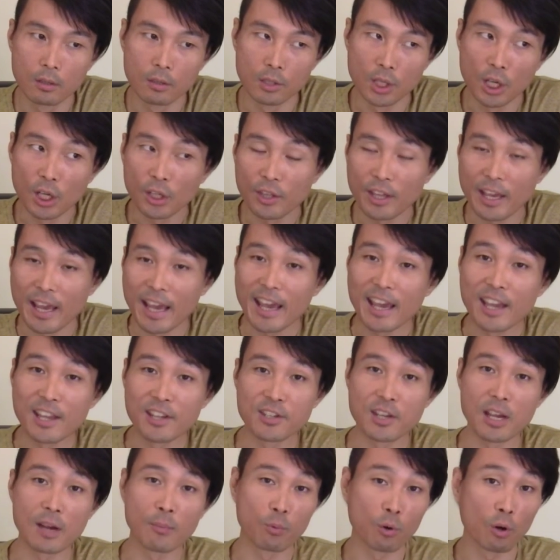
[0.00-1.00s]
not
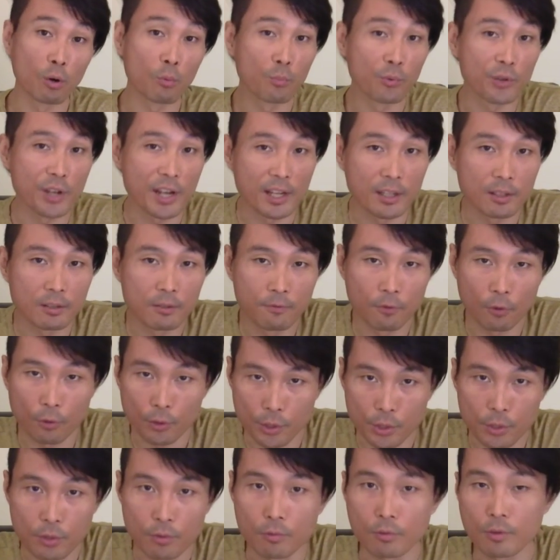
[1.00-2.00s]
age appropriate
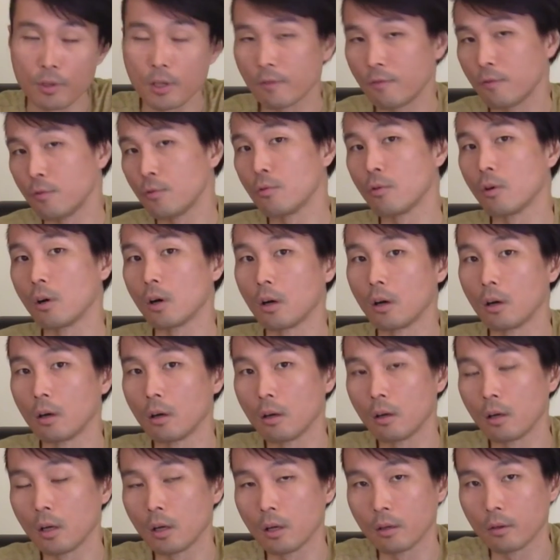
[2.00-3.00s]
for you if you
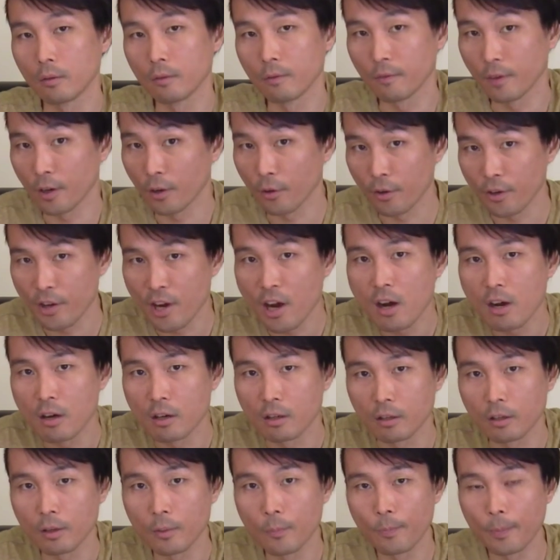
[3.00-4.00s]
are very
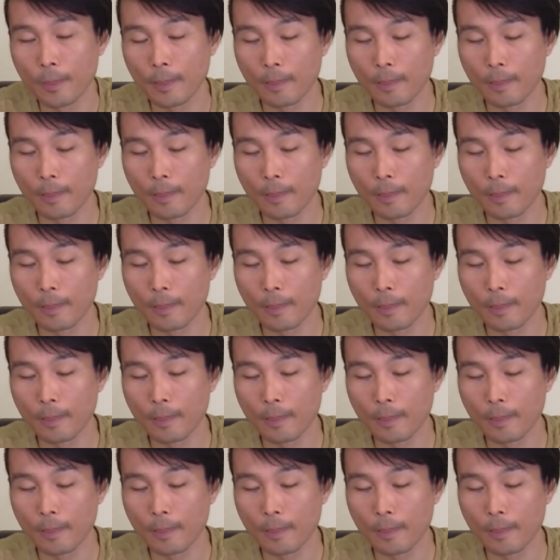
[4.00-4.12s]
young.